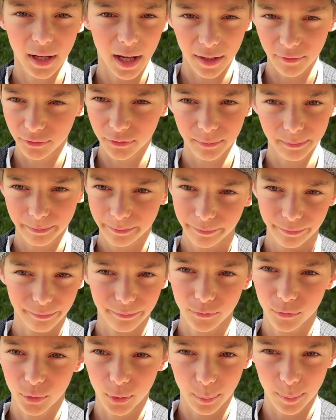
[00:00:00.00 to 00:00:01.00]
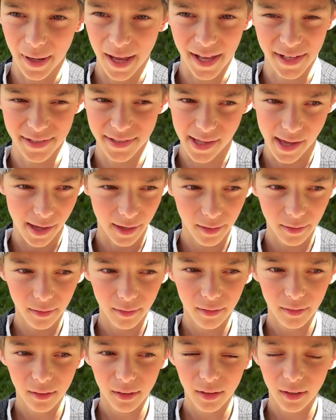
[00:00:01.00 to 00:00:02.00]
I've we passed that.
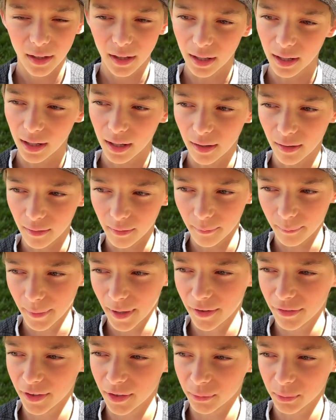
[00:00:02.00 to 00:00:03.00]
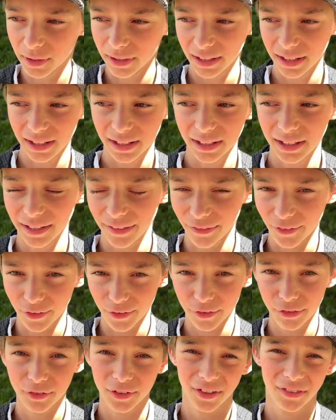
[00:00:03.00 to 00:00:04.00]
Okay. Um, and then we need
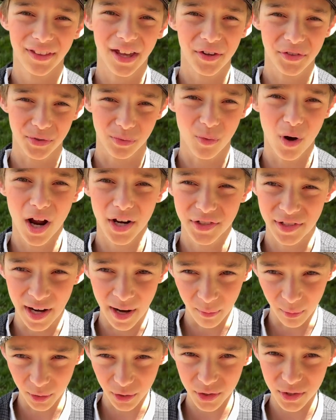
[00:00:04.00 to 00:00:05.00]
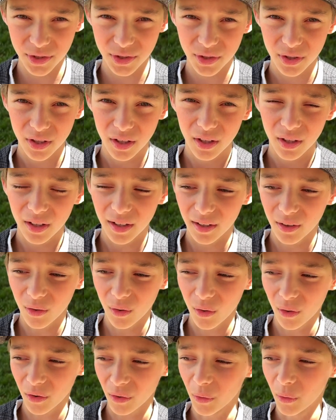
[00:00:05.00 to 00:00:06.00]
either 3,000 watch hours yeah.
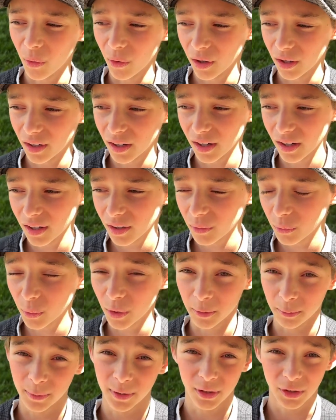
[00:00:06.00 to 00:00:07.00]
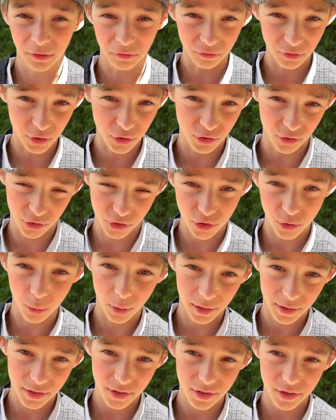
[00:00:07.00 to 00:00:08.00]
or 1 million views on
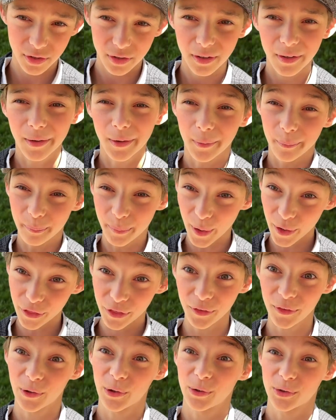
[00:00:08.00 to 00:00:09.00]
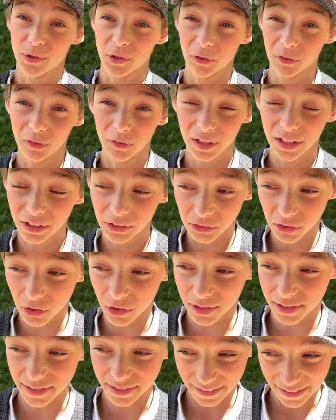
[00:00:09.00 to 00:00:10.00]
shorts. Both of those are really
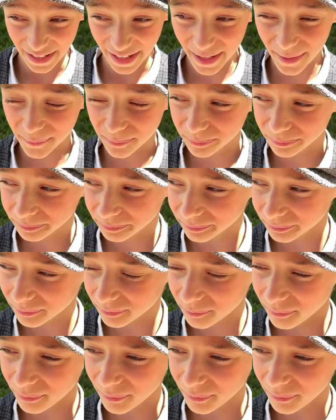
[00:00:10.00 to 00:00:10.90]
hard to get. Yeah.